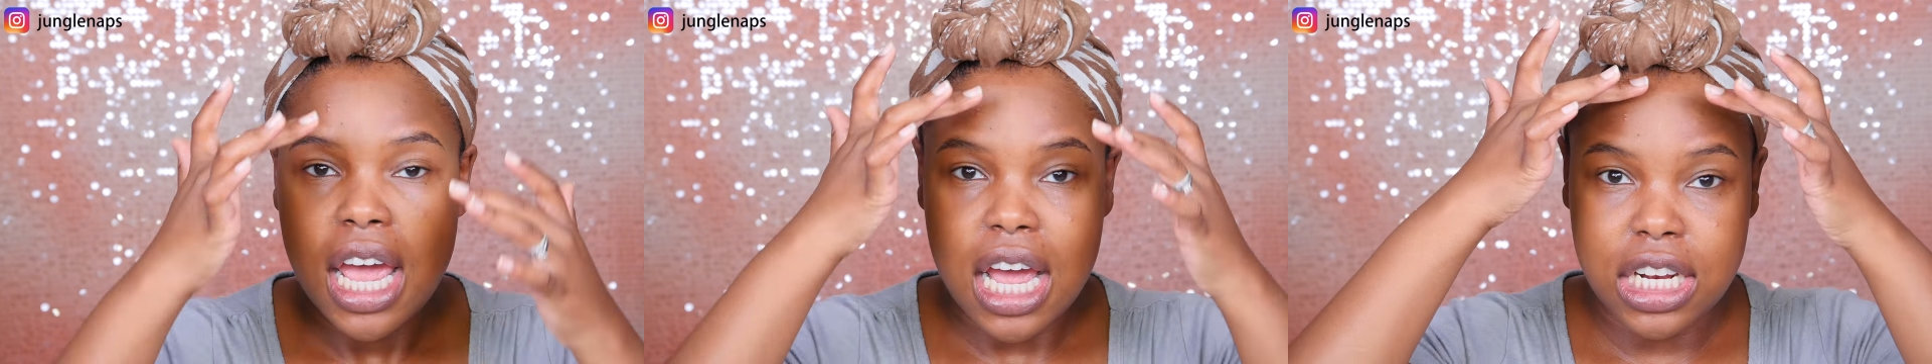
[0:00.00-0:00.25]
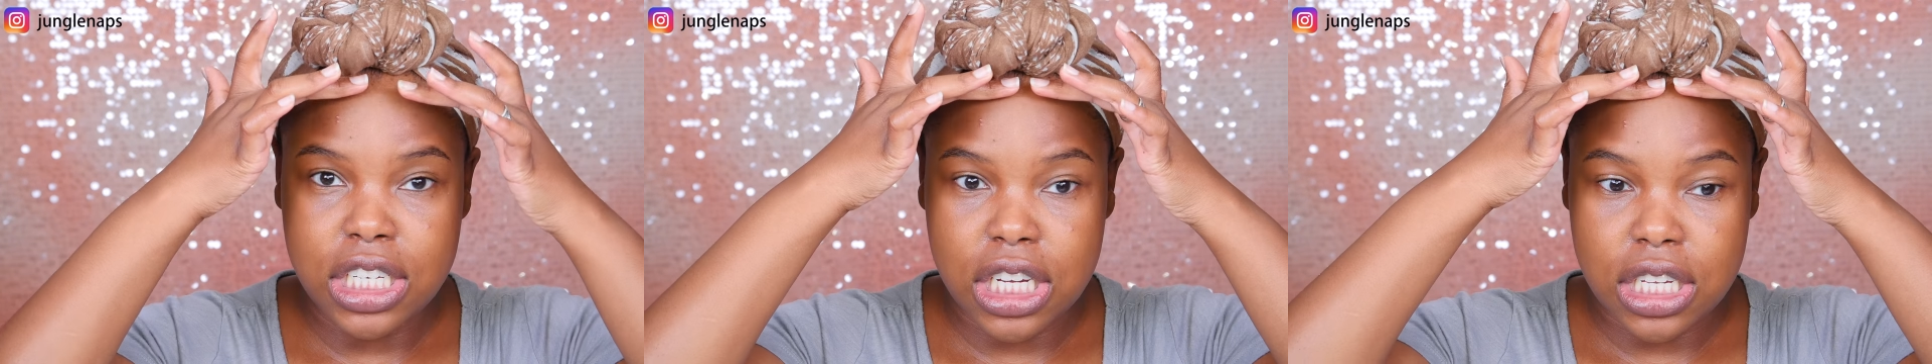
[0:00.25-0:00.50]

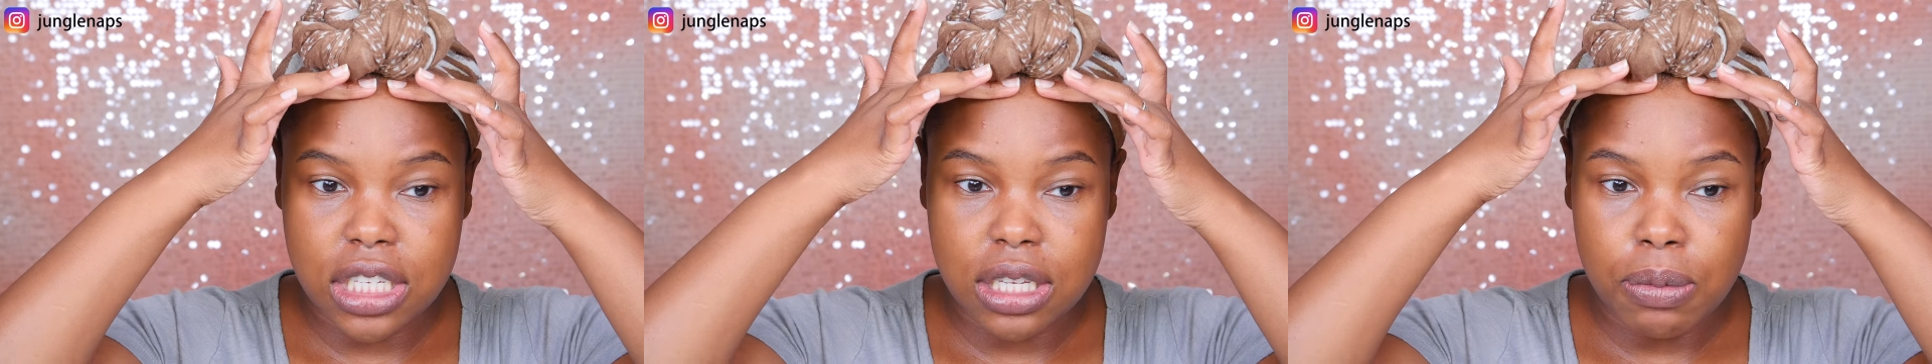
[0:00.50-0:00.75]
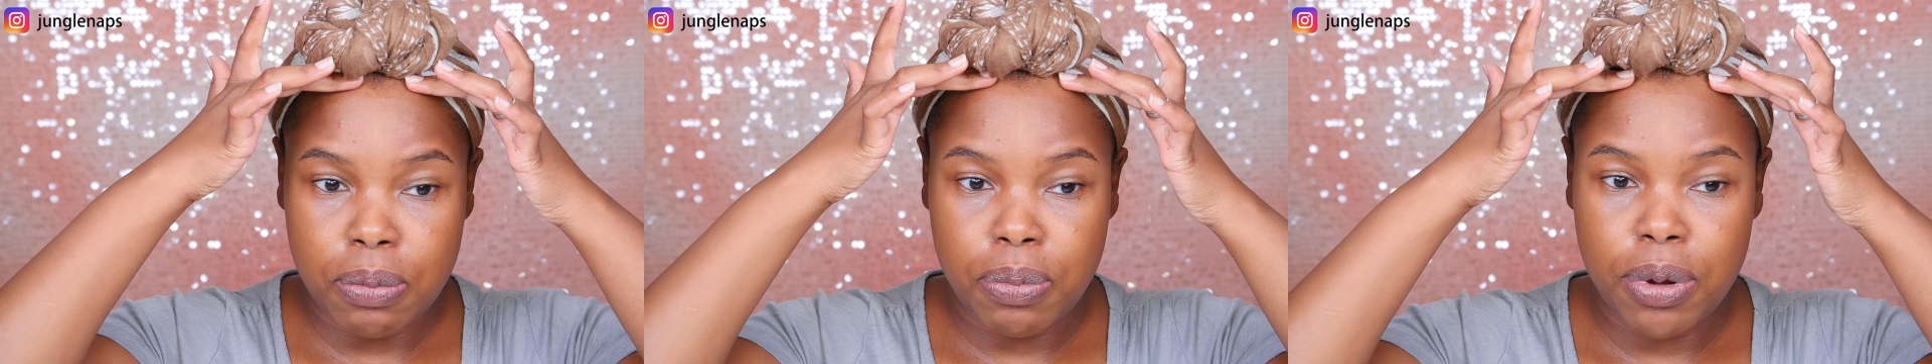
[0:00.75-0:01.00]
and just
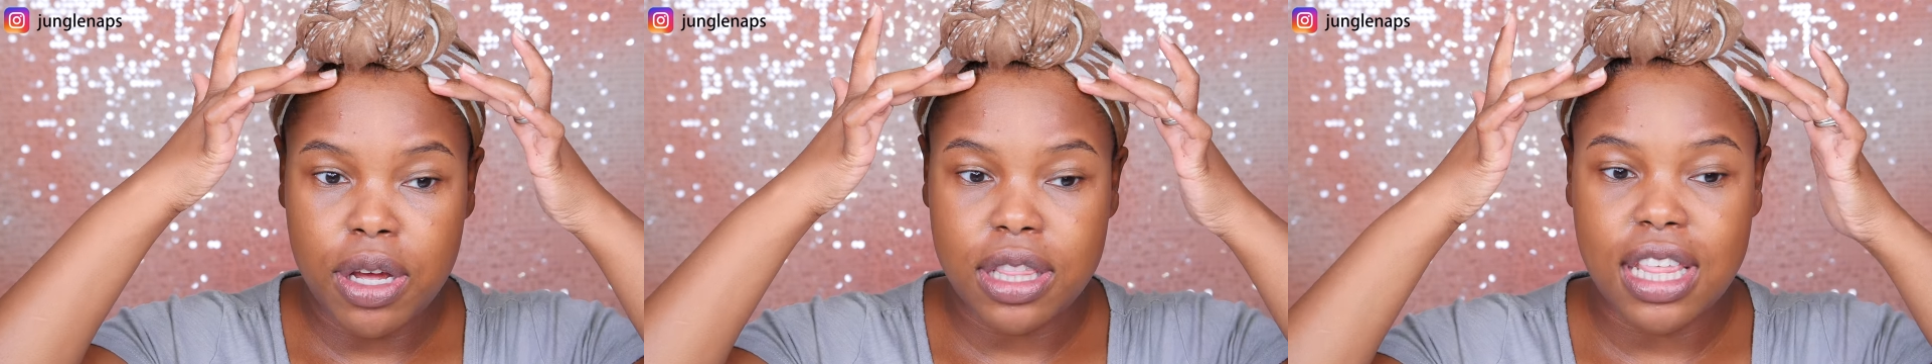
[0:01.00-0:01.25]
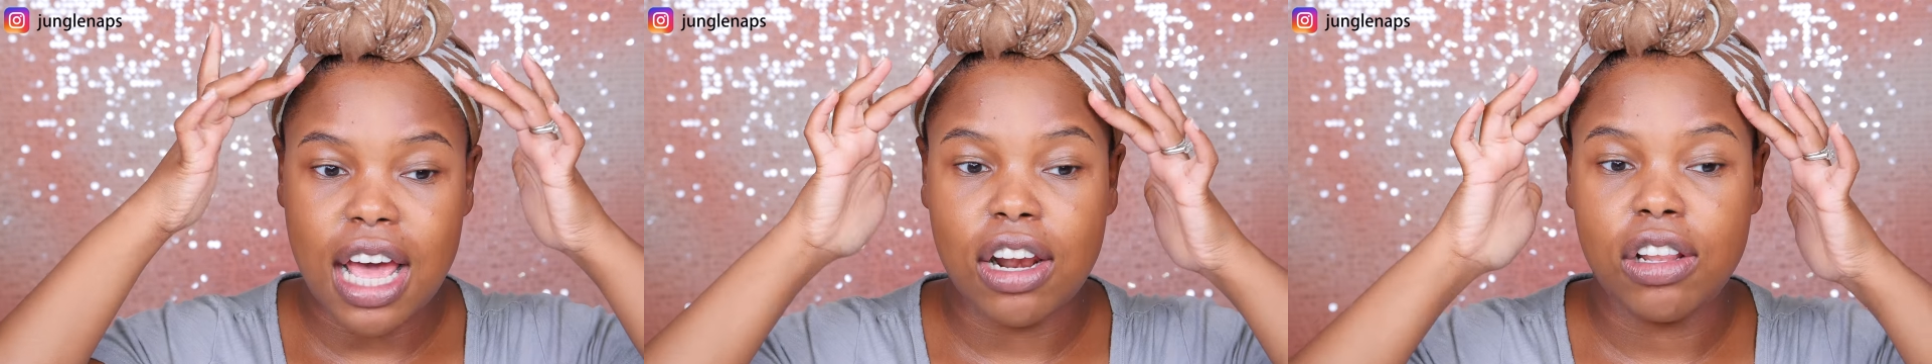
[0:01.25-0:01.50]

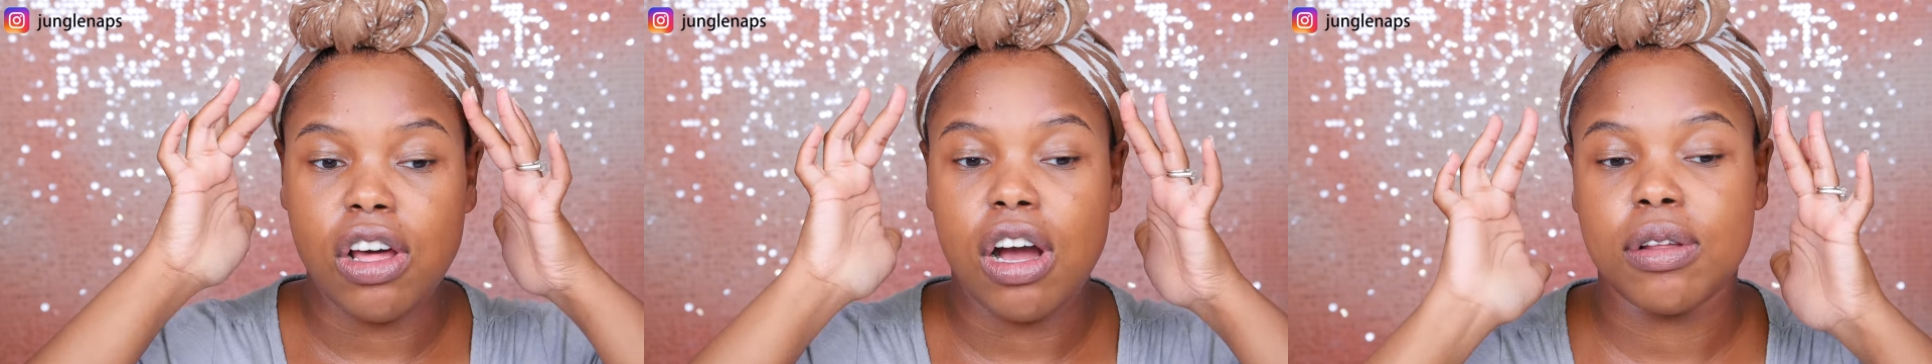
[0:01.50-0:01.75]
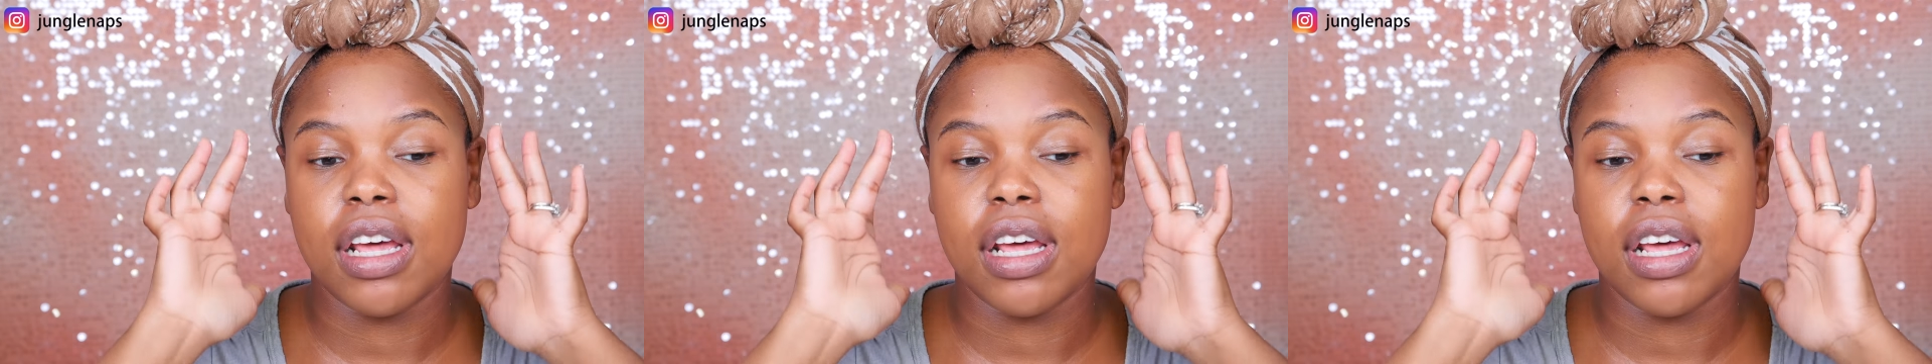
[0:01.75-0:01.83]
put that along